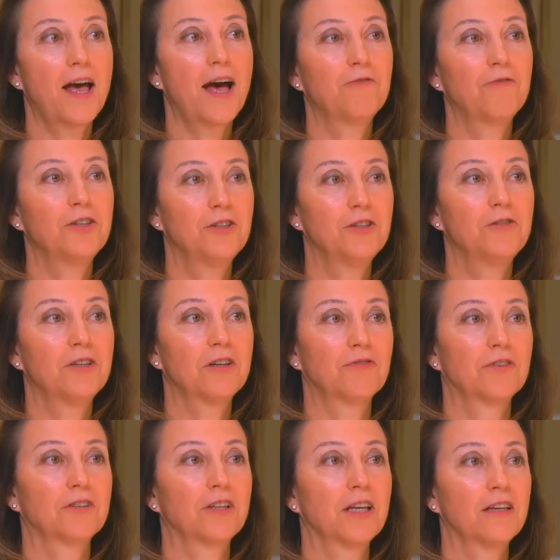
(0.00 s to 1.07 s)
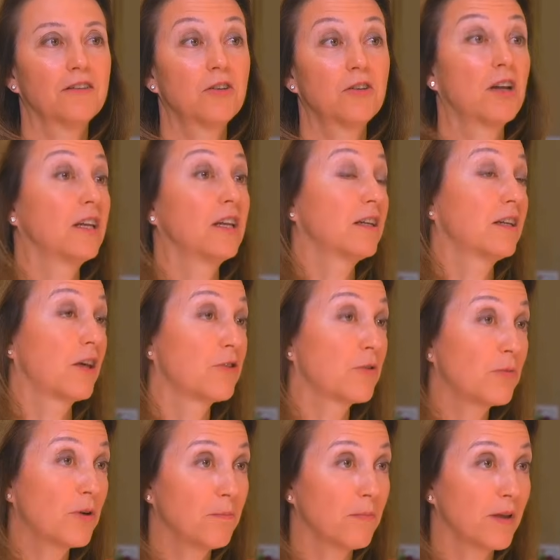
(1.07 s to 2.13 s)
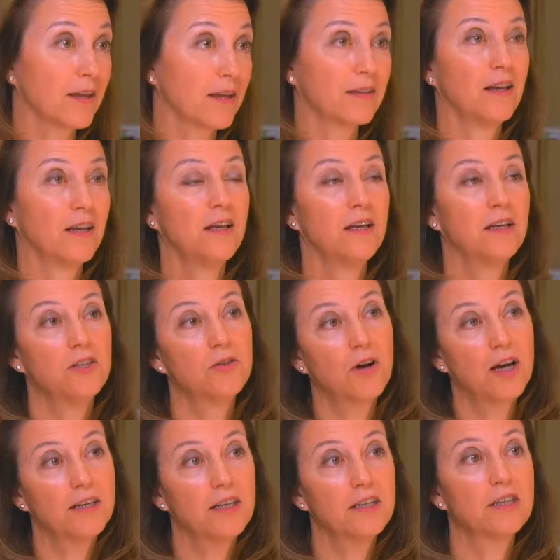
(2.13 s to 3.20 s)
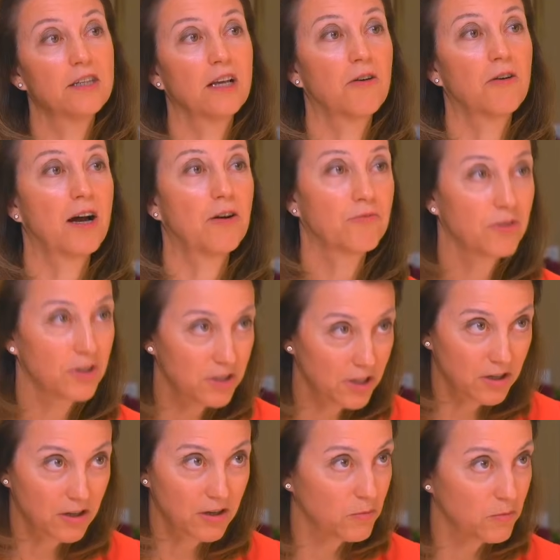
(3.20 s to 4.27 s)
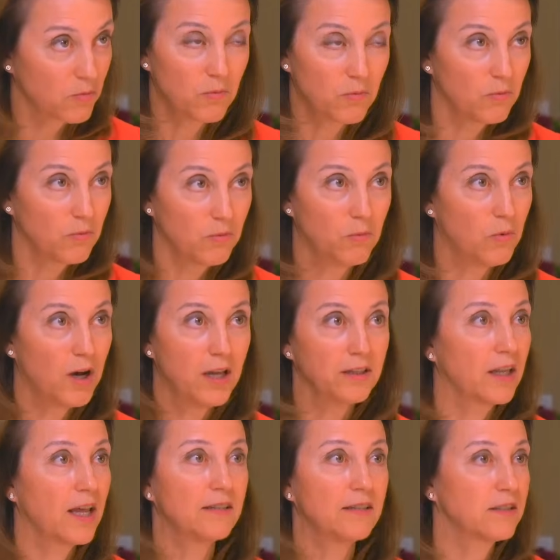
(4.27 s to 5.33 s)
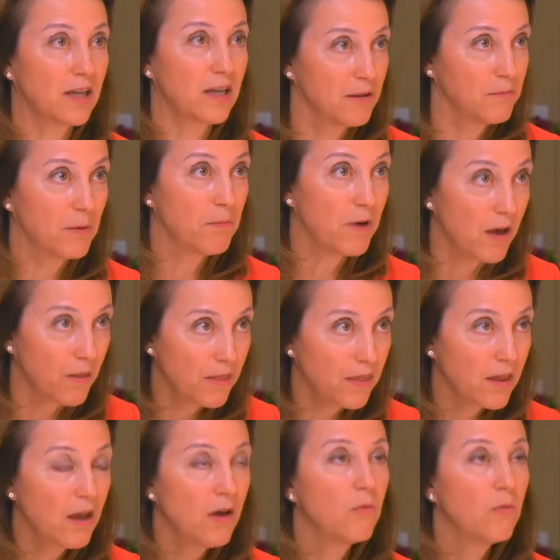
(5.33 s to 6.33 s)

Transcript: I have to do differently? Do I need another roommate? Do I need to go out for dinner one less time a month?